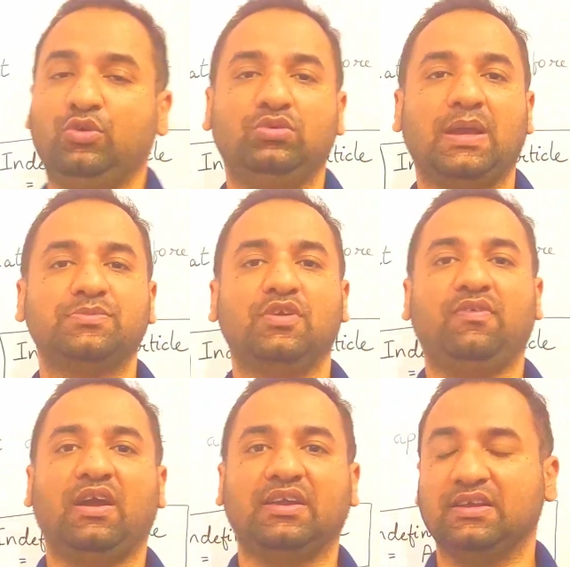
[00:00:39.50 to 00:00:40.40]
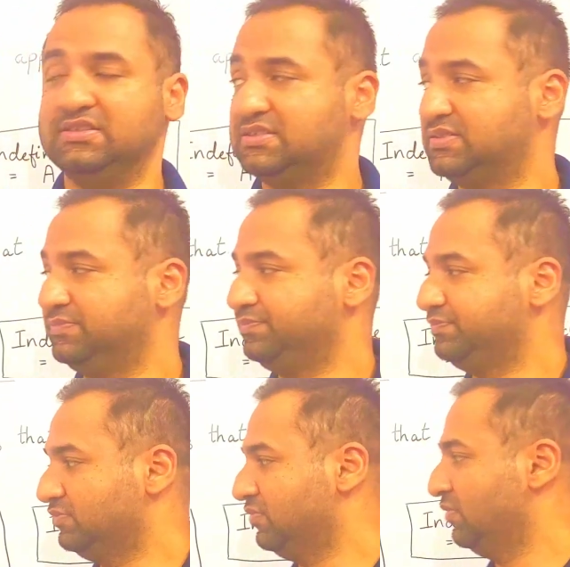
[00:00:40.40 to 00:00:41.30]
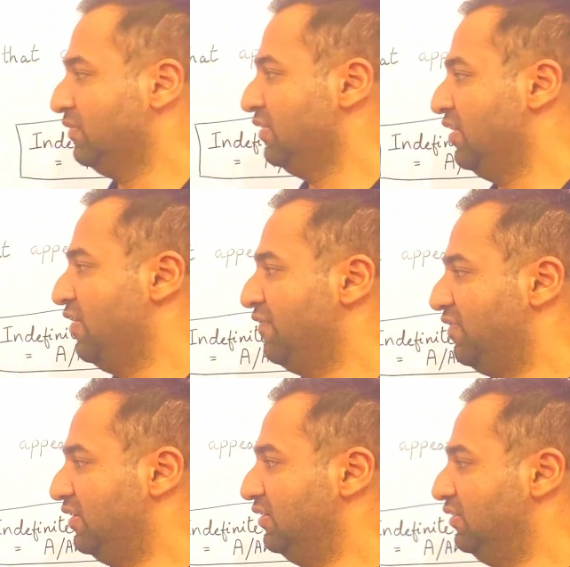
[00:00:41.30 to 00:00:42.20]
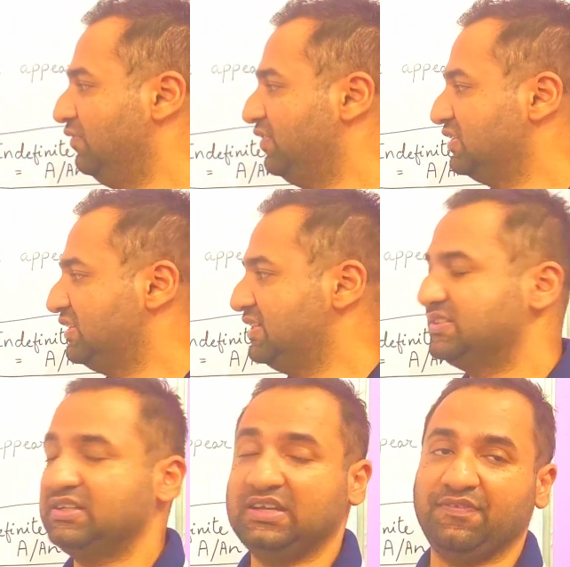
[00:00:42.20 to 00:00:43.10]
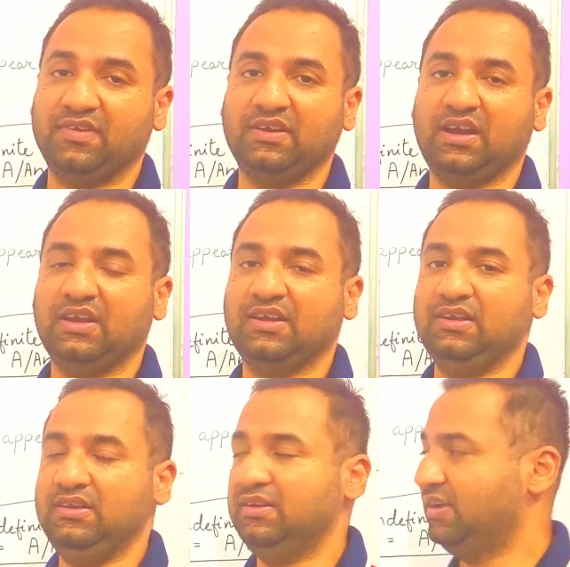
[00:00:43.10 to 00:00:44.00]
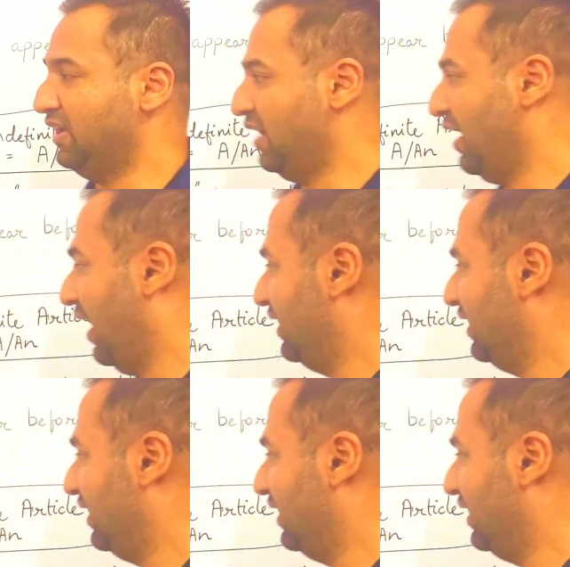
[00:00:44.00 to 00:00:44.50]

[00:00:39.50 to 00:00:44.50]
There are two types of articles. Firstly is the definite article,